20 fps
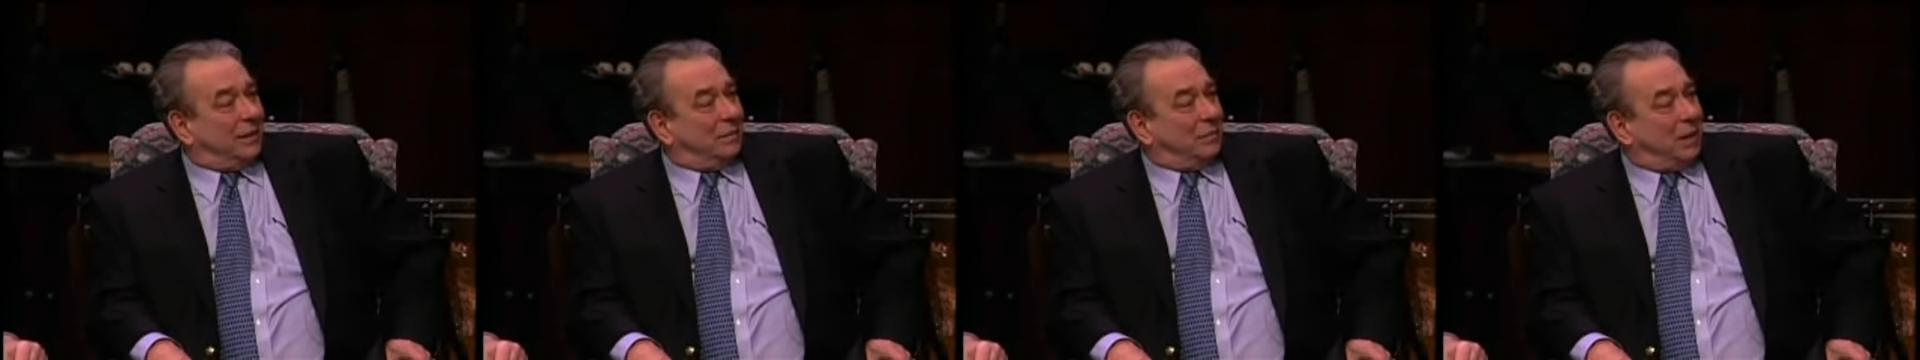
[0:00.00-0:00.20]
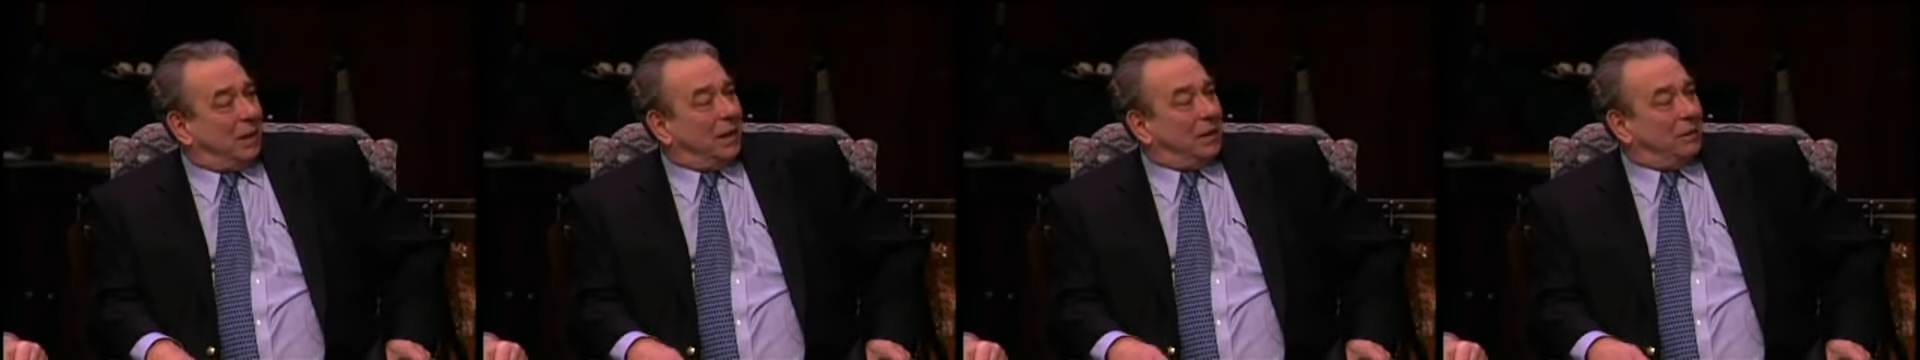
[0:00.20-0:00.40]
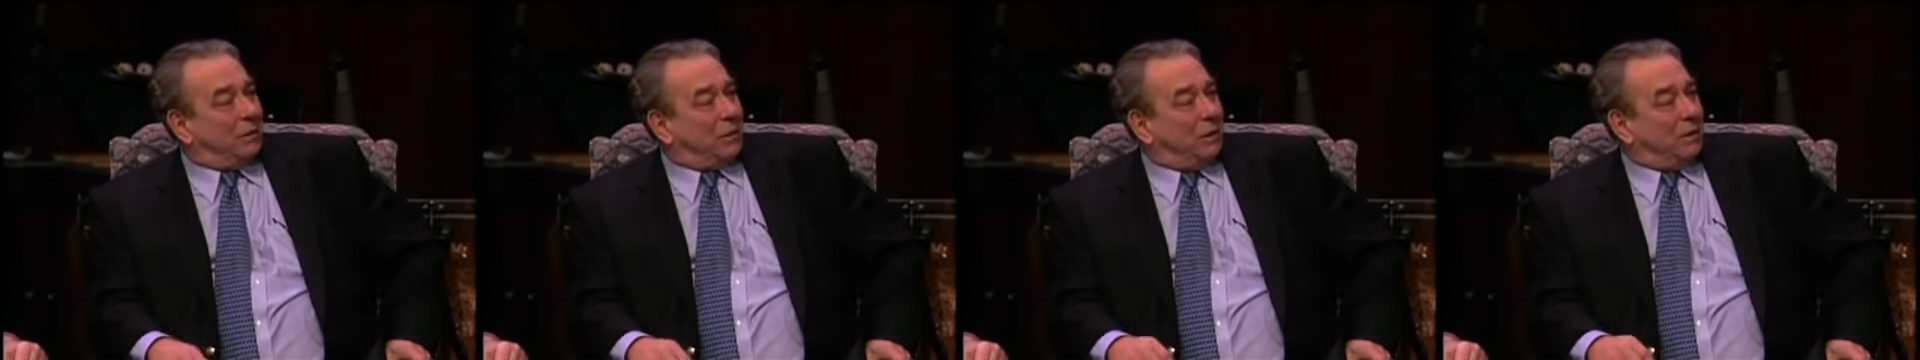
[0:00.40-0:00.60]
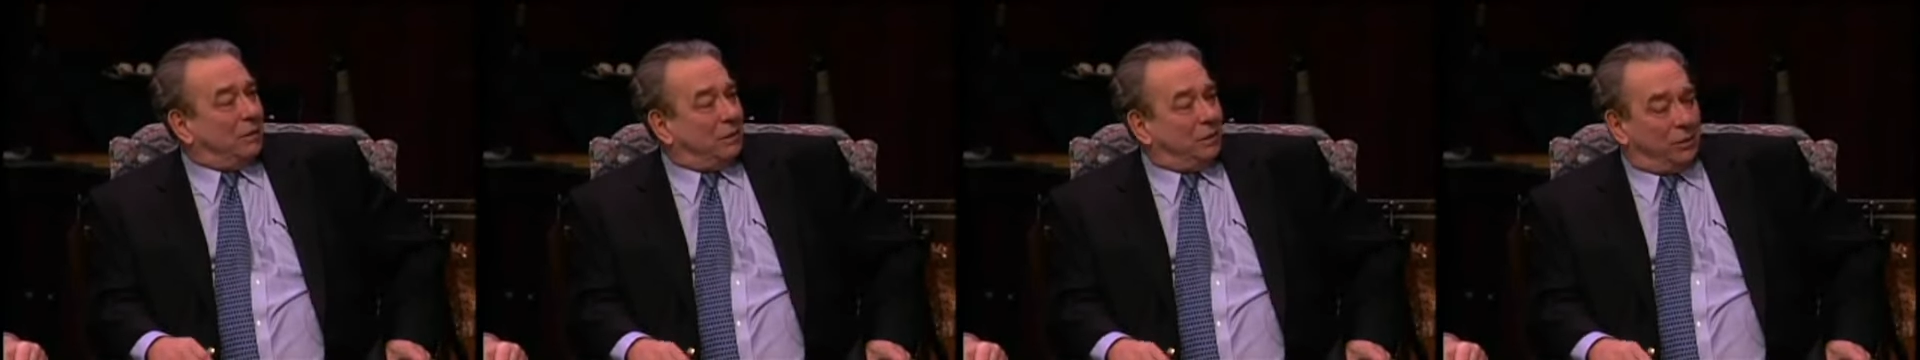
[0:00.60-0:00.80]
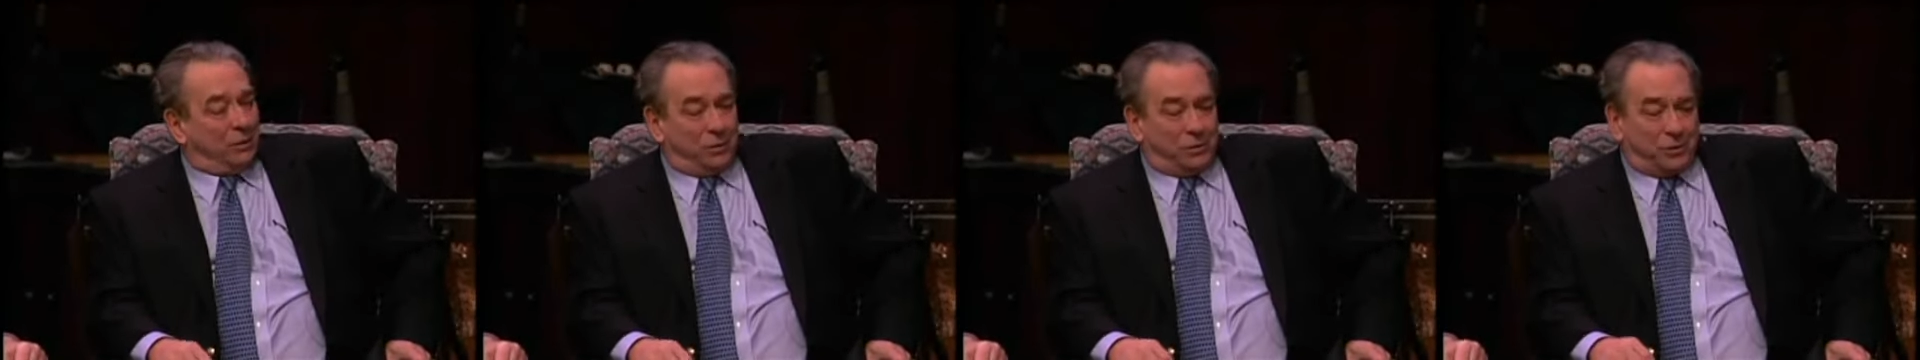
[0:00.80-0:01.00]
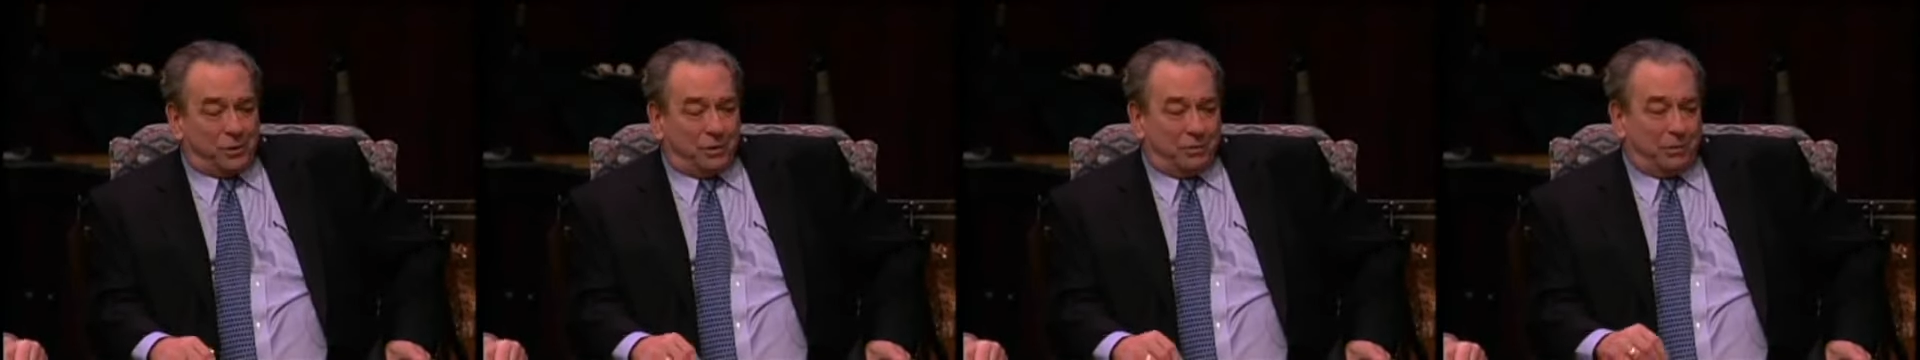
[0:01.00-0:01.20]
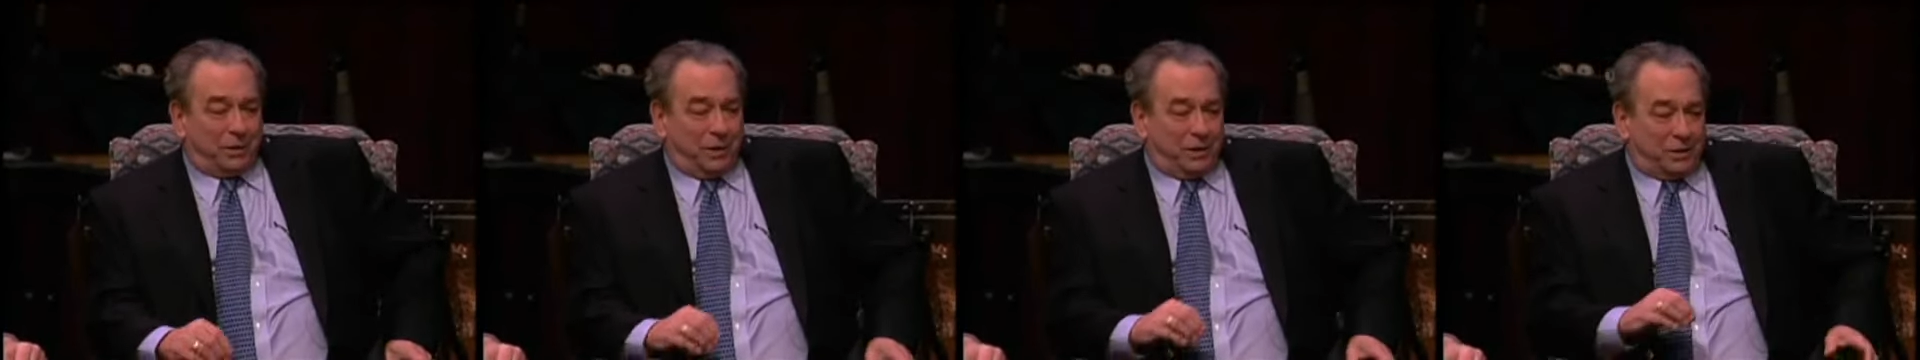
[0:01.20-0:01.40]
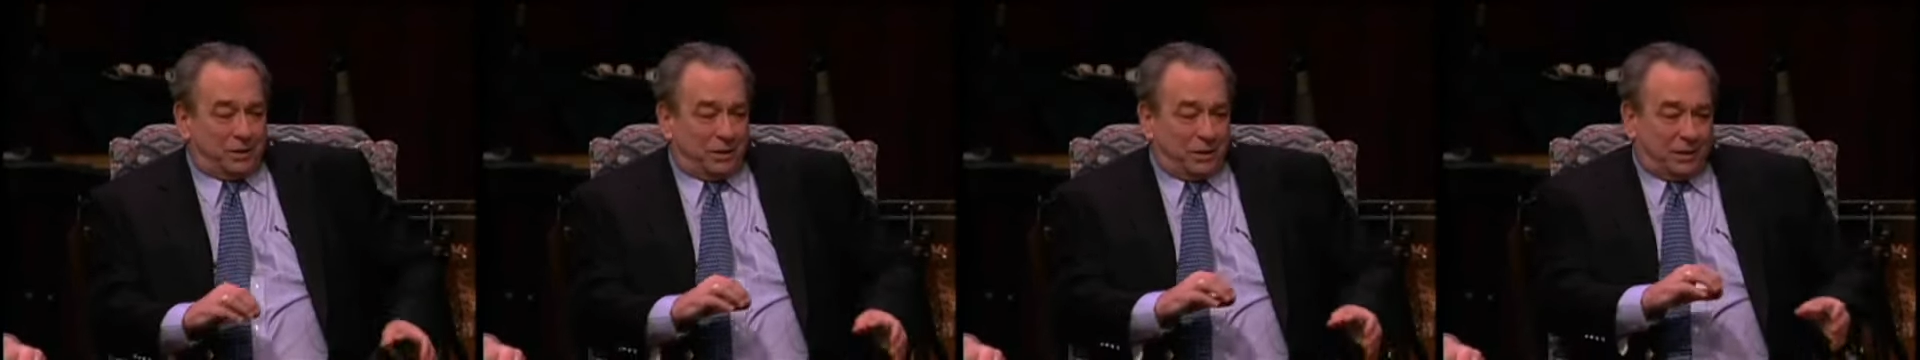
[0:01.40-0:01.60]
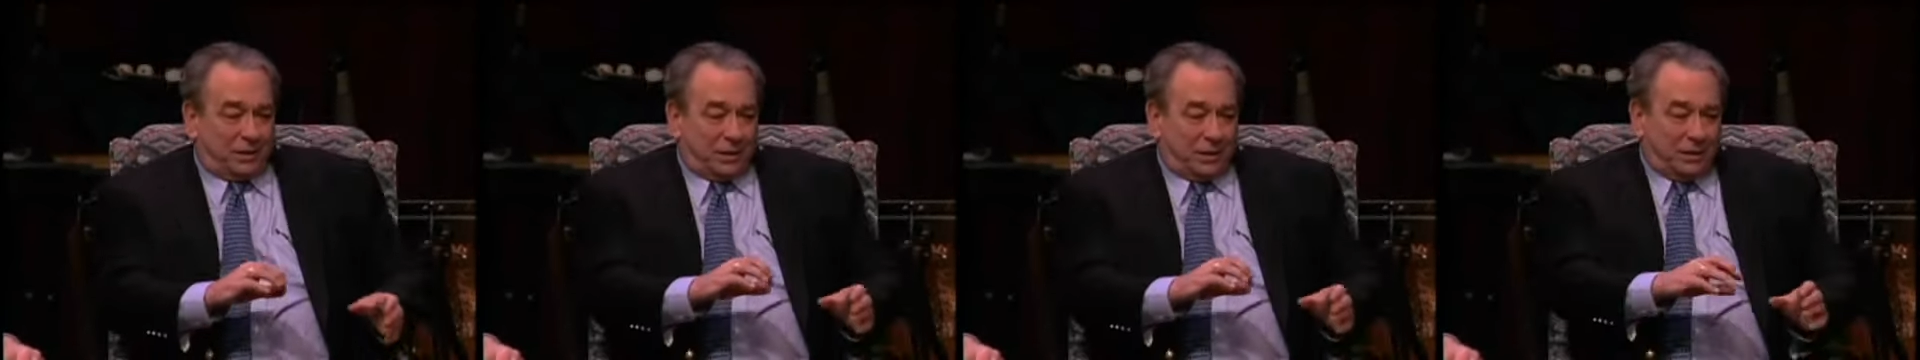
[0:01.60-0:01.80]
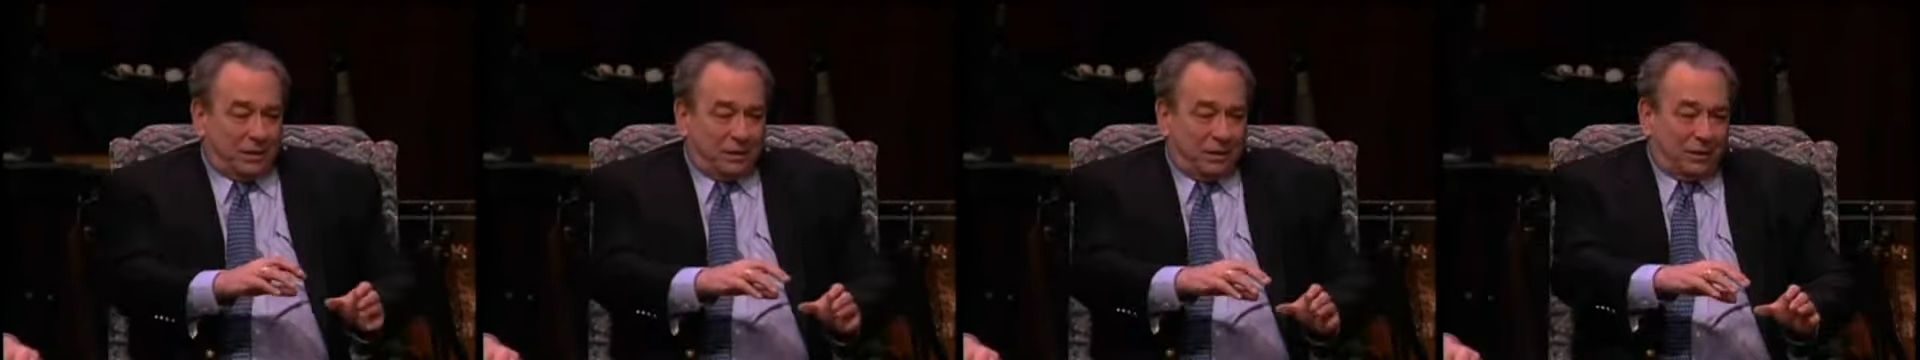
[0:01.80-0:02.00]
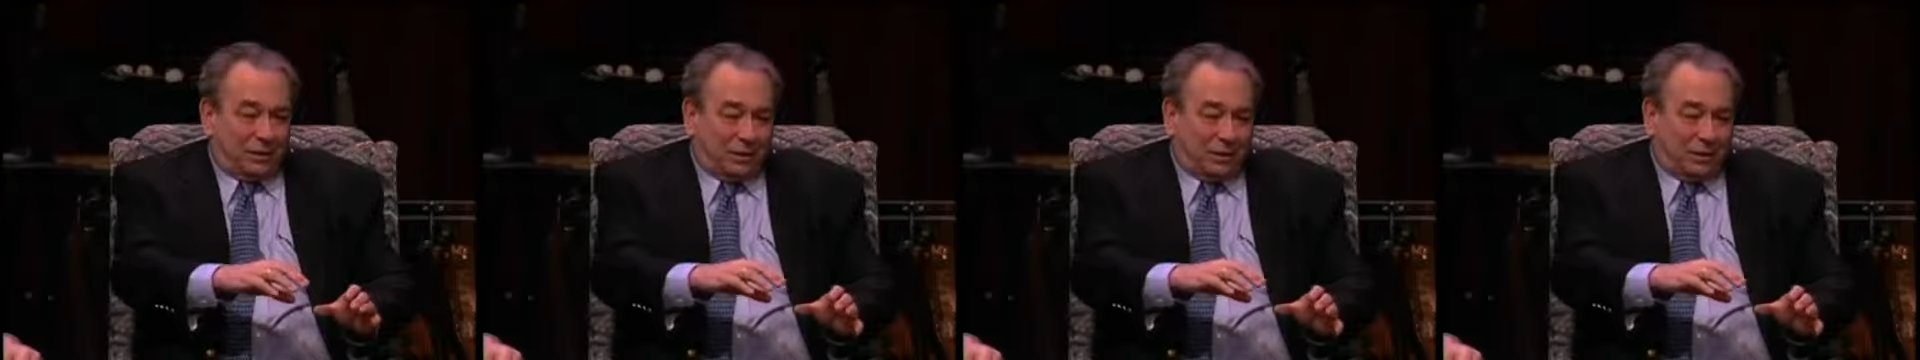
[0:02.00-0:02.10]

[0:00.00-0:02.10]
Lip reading: Microevolution means that there are